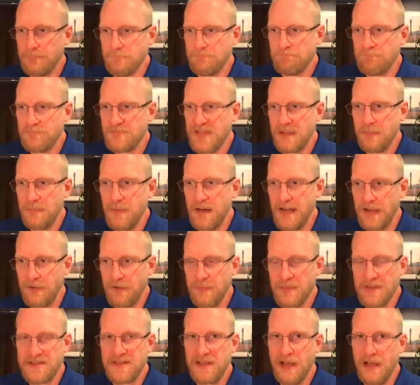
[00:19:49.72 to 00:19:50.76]
somebody
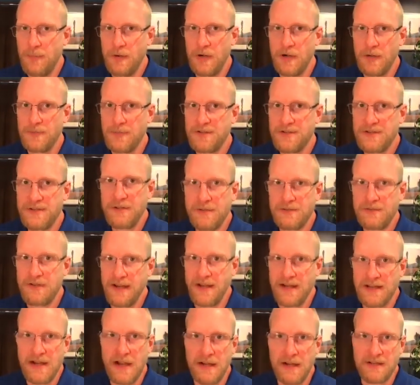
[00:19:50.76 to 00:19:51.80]
from the suburbs trying
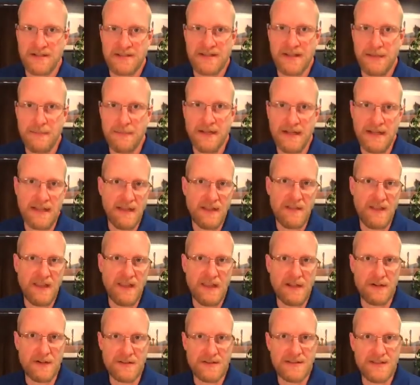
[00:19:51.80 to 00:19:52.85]
to talk to somebody in the
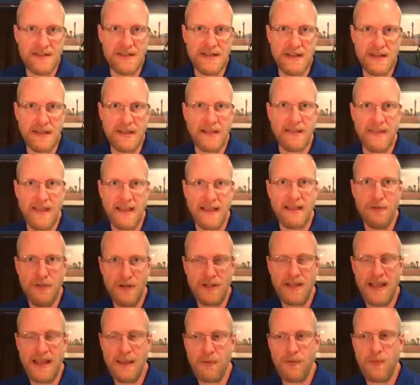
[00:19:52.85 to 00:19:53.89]
inner city. Can they
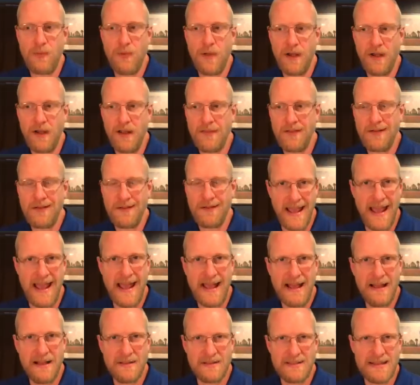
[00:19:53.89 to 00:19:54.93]
communicate with one another?
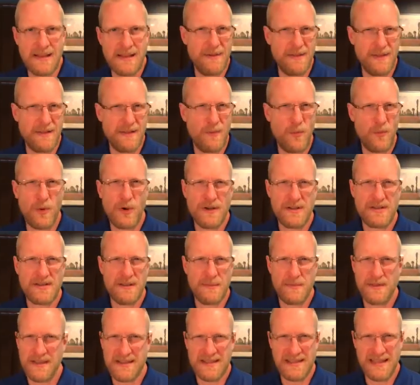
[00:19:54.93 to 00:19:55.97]
Yeah. Some of the words,
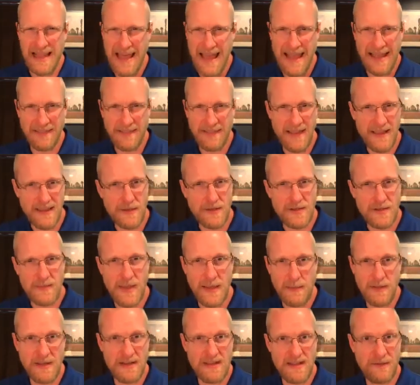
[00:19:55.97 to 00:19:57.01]
some of the slang they use
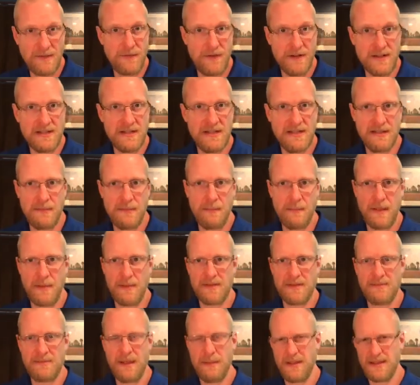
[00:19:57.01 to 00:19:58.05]
may be different, and
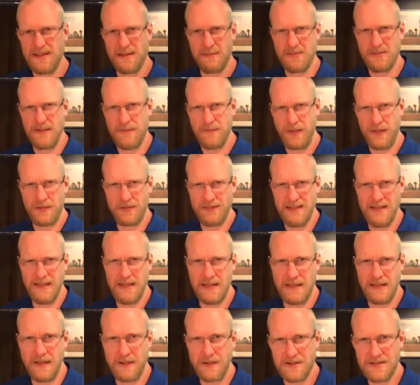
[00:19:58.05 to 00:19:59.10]
maybe some difficulty
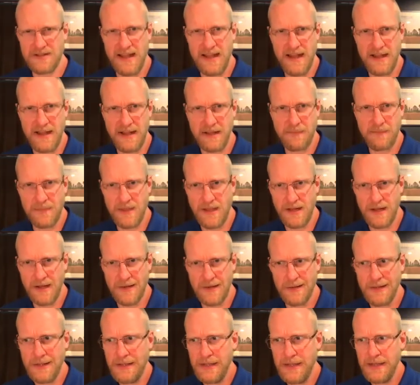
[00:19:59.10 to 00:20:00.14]
in understanding,
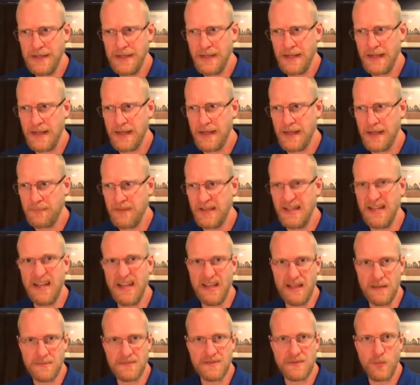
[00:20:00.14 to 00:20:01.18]

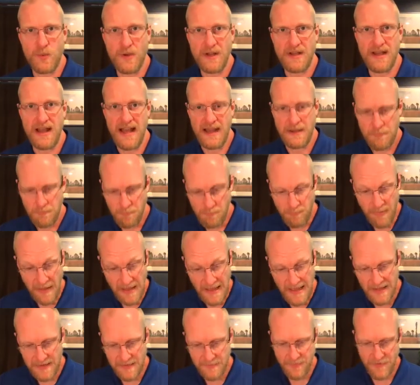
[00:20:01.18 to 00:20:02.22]
idioms and whatnot.
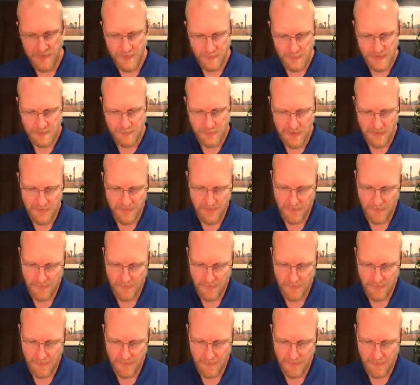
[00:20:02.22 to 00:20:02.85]
But for the most part, their